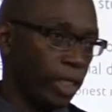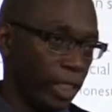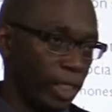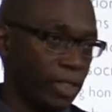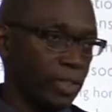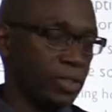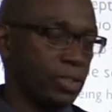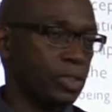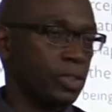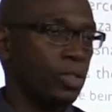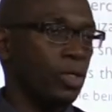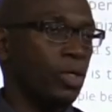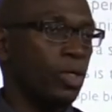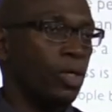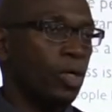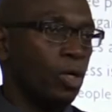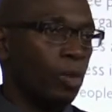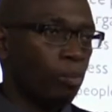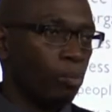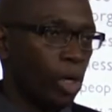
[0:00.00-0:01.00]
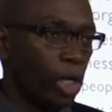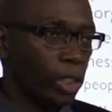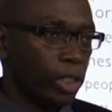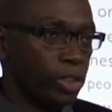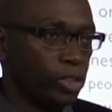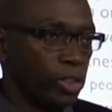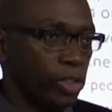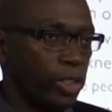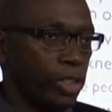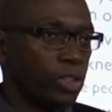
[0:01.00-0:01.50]
is
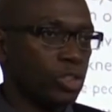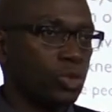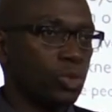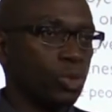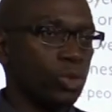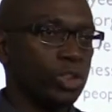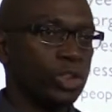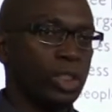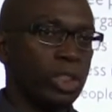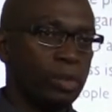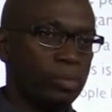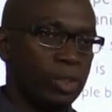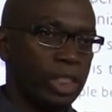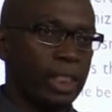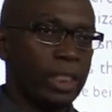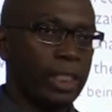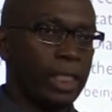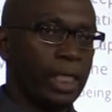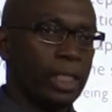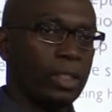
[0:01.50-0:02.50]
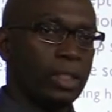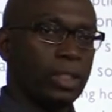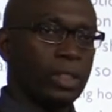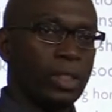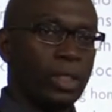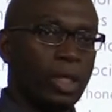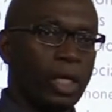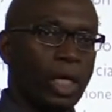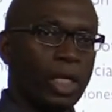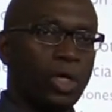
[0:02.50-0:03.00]
monitoring social media
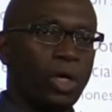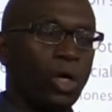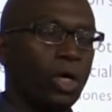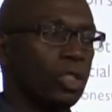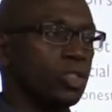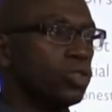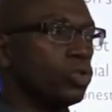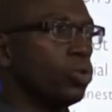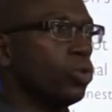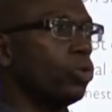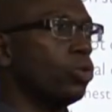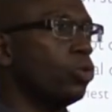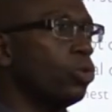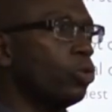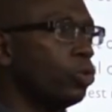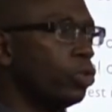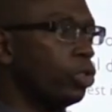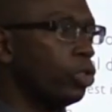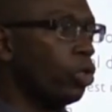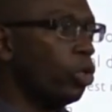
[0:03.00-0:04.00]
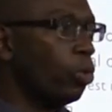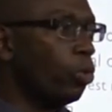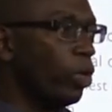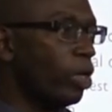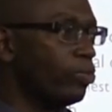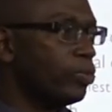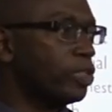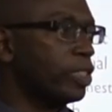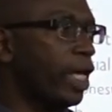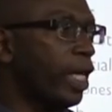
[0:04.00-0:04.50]
and also your
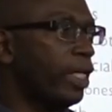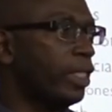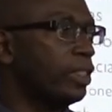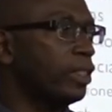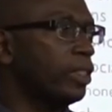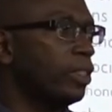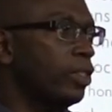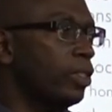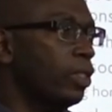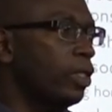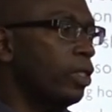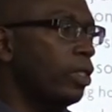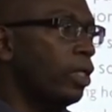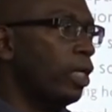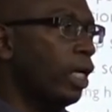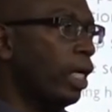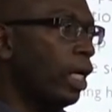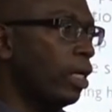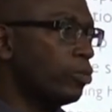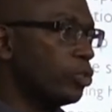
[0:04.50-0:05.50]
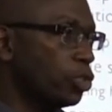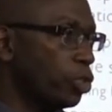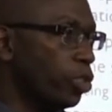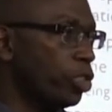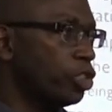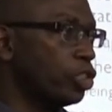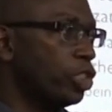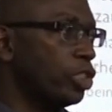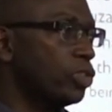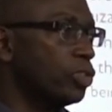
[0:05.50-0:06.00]
website
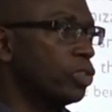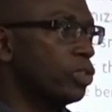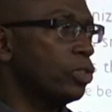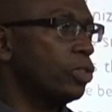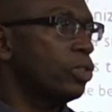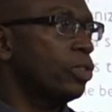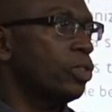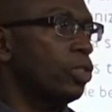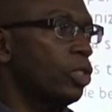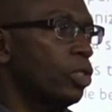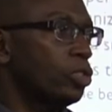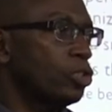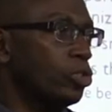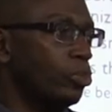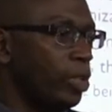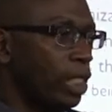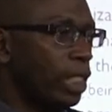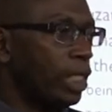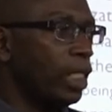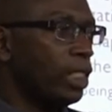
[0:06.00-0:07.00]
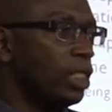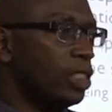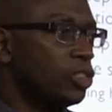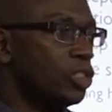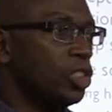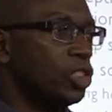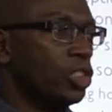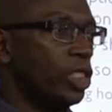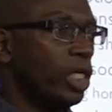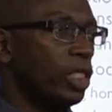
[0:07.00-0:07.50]
searches to make a
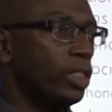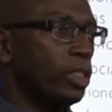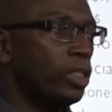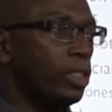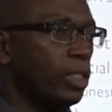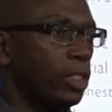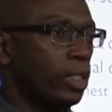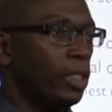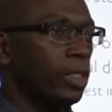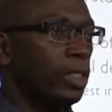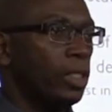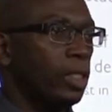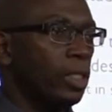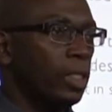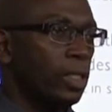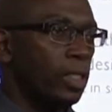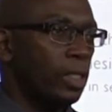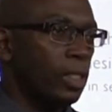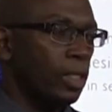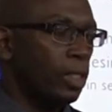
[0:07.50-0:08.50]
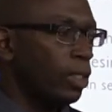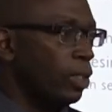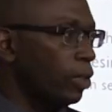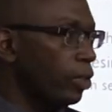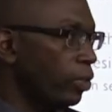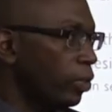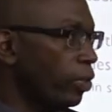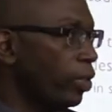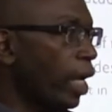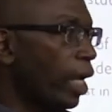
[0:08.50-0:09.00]
decision.
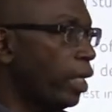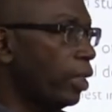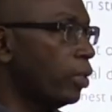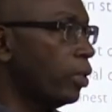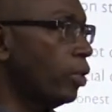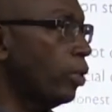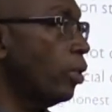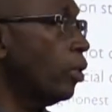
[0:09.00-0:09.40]
Right.